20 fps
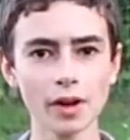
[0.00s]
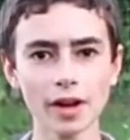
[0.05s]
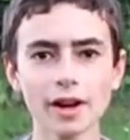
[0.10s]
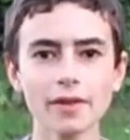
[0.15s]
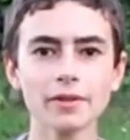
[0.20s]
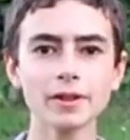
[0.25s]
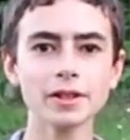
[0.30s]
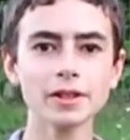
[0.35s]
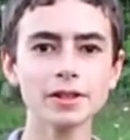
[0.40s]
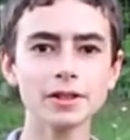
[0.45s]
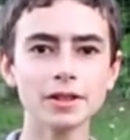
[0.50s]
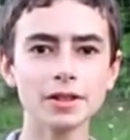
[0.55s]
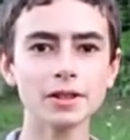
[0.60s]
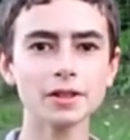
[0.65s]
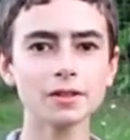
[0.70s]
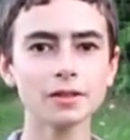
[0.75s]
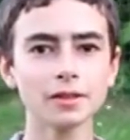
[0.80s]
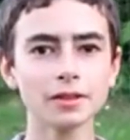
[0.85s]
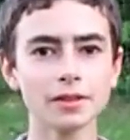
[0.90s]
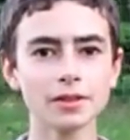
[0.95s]
whatever you
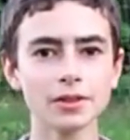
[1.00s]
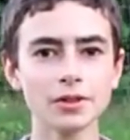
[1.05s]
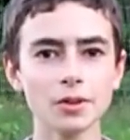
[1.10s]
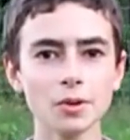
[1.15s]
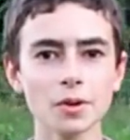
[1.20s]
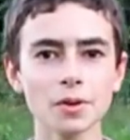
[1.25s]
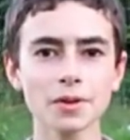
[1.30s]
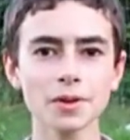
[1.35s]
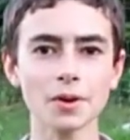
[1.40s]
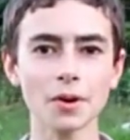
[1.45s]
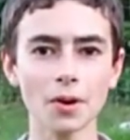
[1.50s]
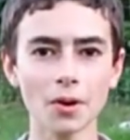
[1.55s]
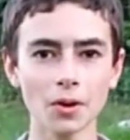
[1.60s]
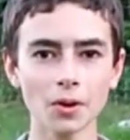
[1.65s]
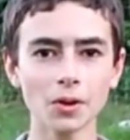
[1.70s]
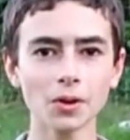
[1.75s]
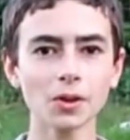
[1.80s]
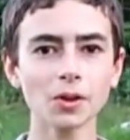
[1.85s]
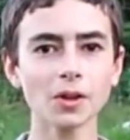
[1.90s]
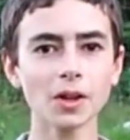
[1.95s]
do, do it with your
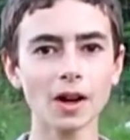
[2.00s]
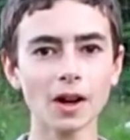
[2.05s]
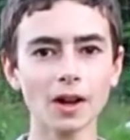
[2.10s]
whole